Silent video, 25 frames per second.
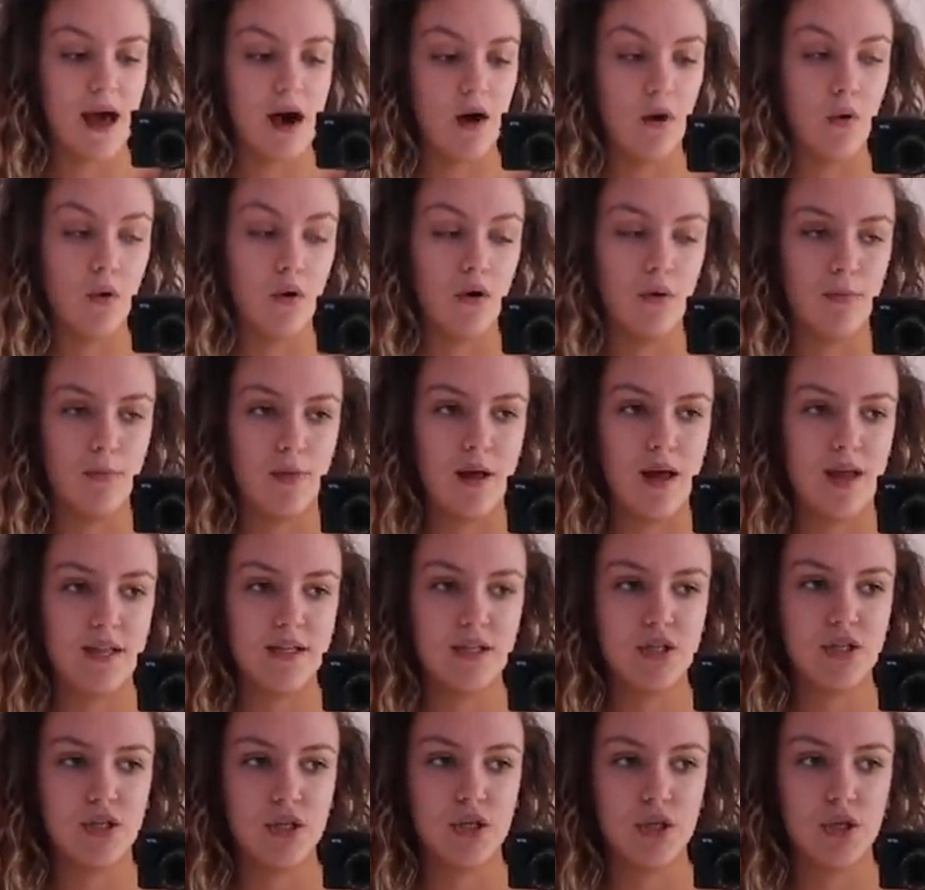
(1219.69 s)
out
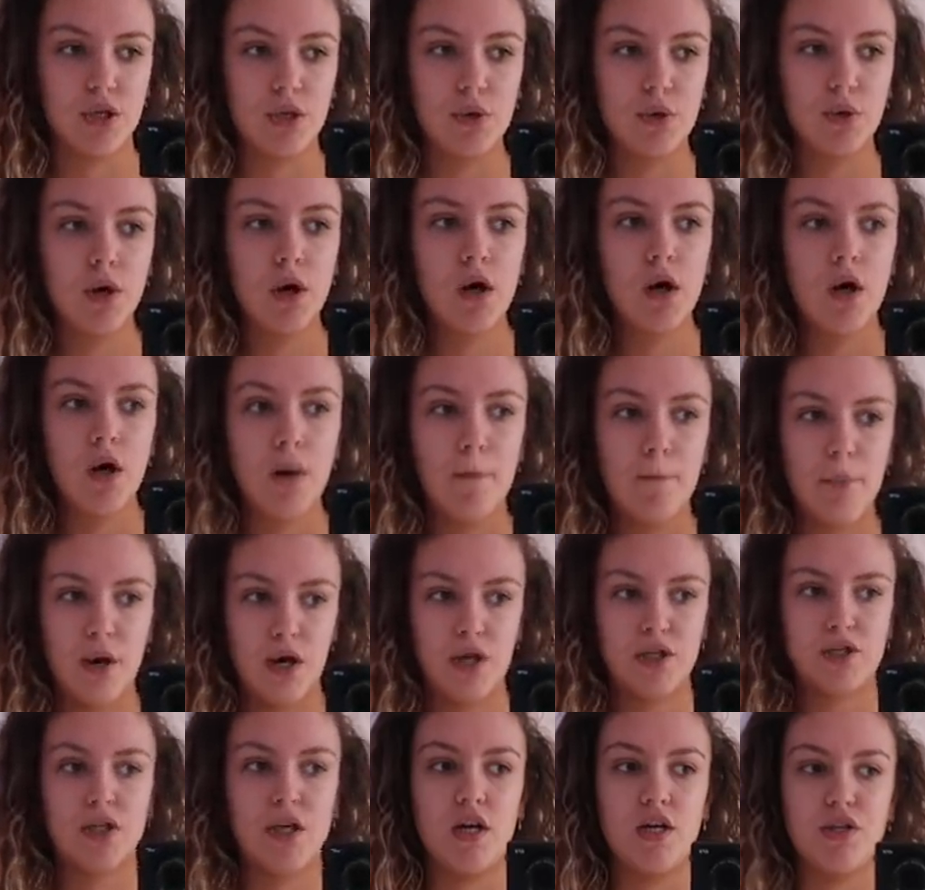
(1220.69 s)
compared to
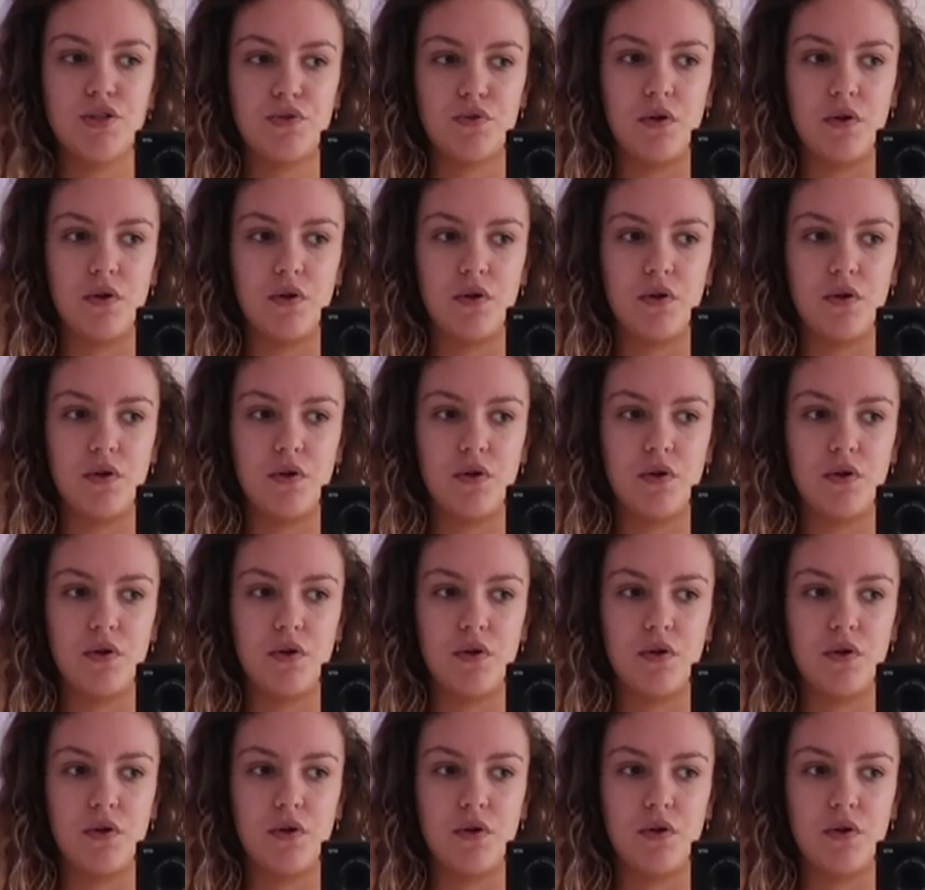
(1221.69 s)
Bershka and